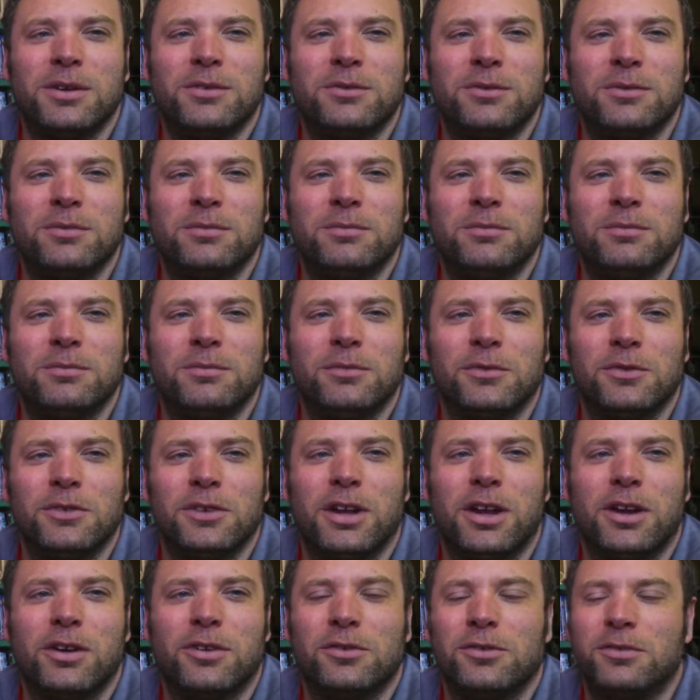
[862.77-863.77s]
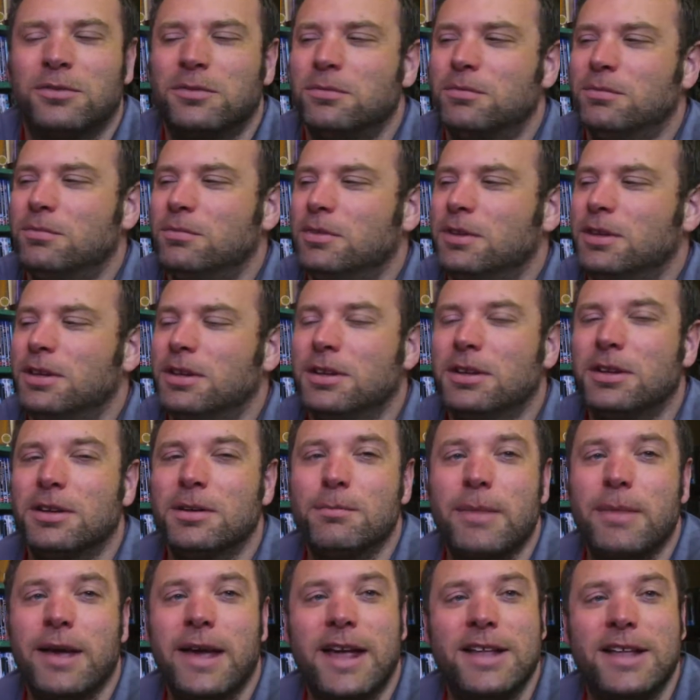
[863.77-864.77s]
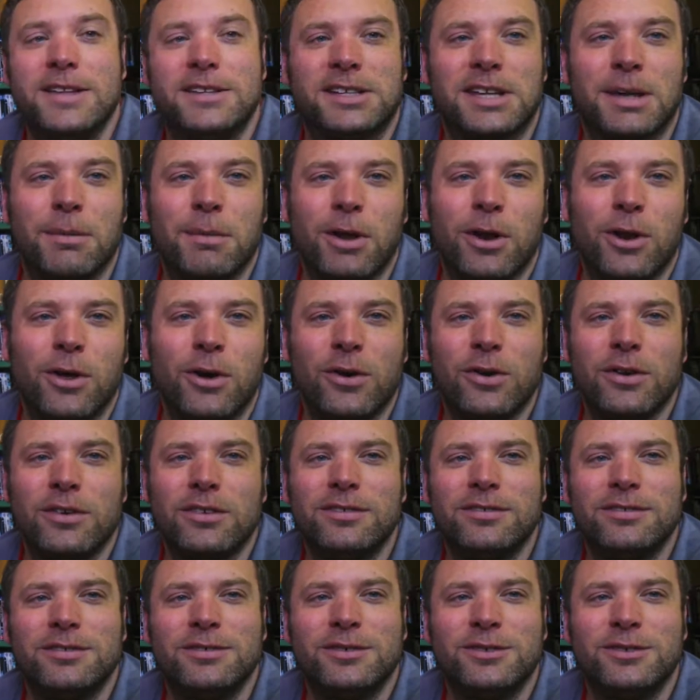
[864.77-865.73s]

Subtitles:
from because man's come along and